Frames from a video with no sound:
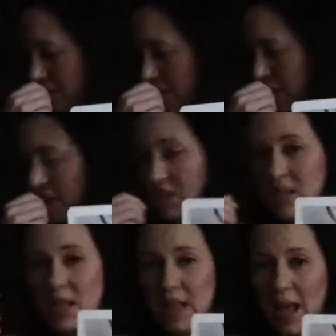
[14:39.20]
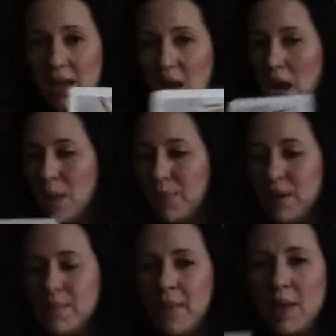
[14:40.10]
I just said that.
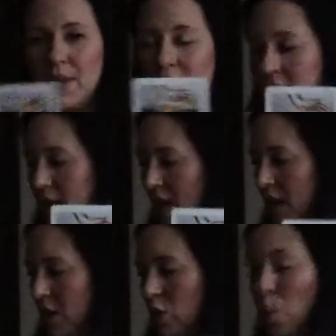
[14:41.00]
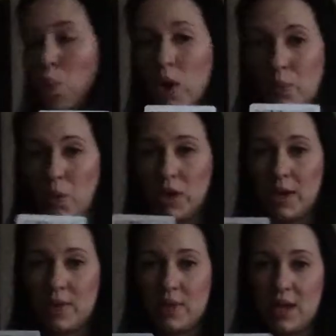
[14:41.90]
But maybe, again, you weren't
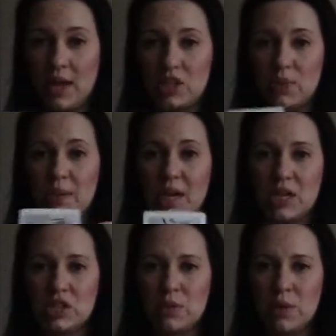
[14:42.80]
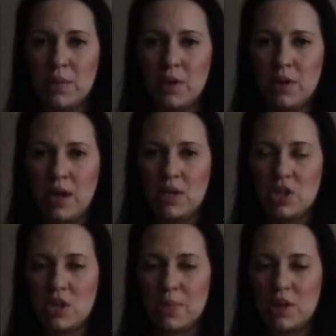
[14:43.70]
working on the connection because you were mirroring each
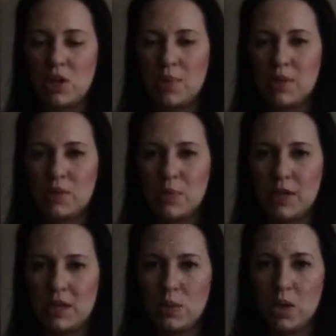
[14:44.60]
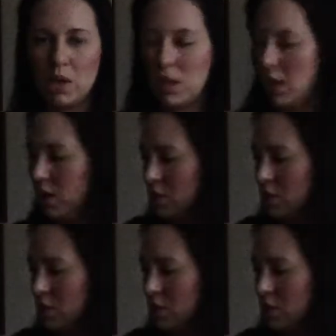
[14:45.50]
other, but nobody was putting in the work.